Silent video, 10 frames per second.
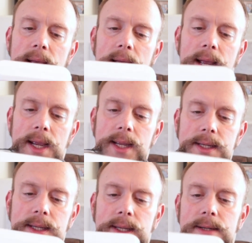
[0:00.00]

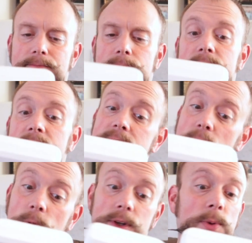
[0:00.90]
and it says
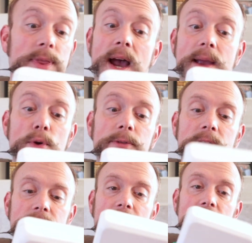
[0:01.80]
it works with
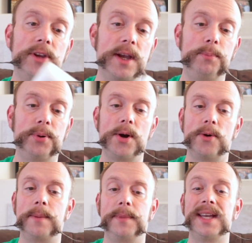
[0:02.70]
iMovie and Final Cut
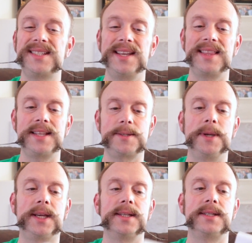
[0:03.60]
Pro. I'm guessing that's
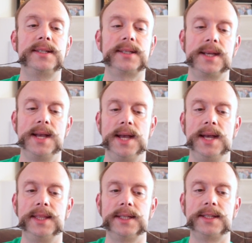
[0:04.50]
because
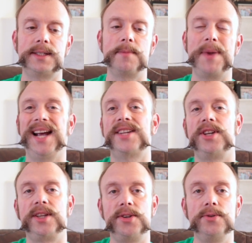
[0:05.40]
this is the
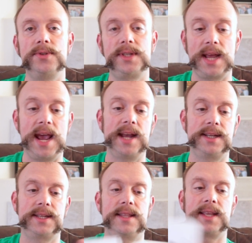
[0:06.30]
packaging used
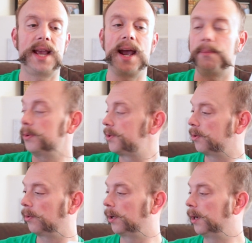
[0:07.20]
at the Apple
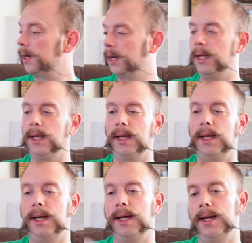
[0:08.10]
Store.
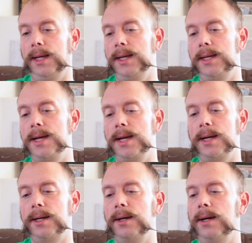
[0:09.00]
In
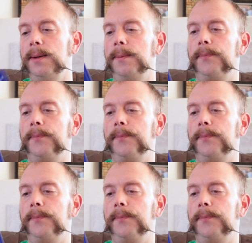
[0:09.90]
here,